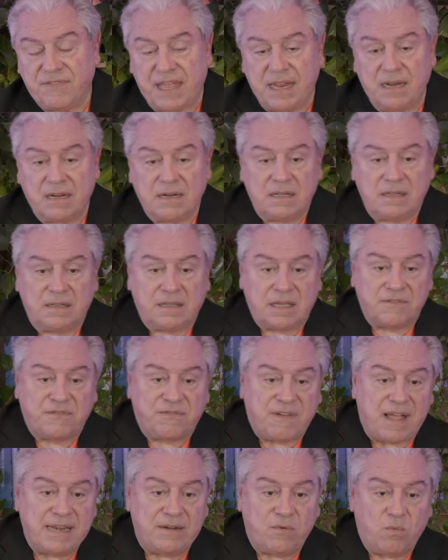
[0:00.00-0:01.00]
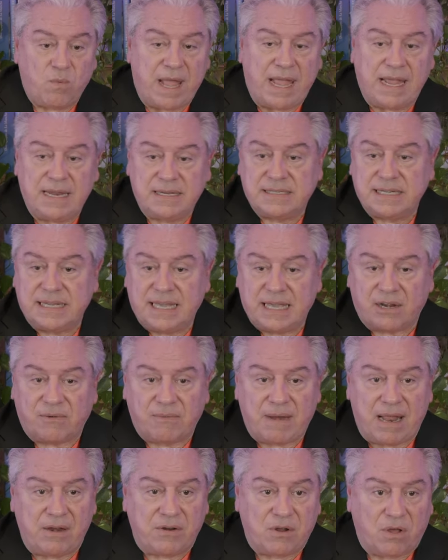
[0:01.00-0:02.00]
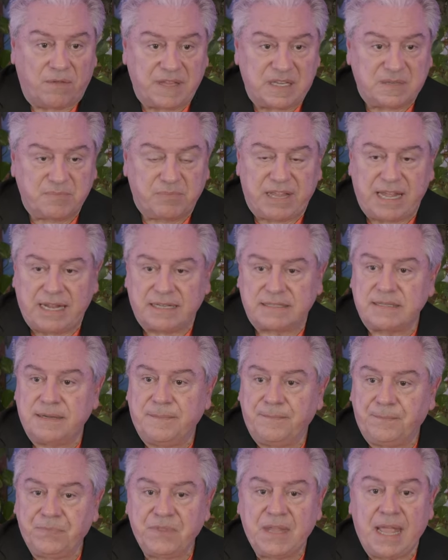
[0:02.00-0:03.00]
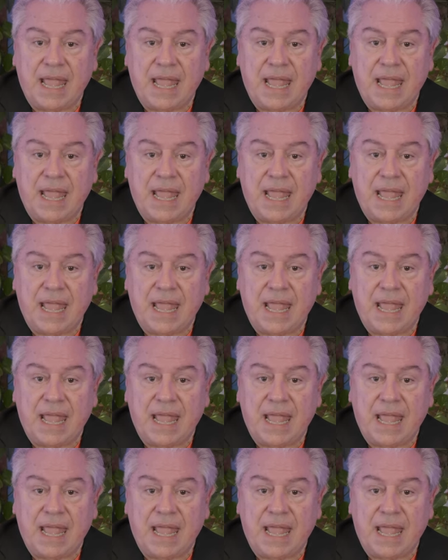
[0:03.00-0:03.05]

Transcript: they can find a way to get around all these plants.